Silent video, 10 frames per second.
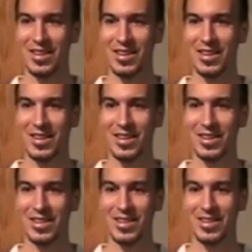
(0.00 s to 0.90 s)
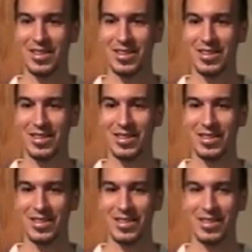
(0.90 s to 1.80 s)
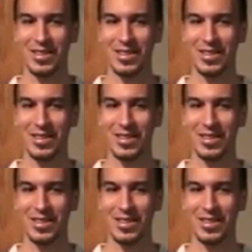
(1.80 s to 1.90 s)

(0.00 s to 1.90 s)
(no one is talking)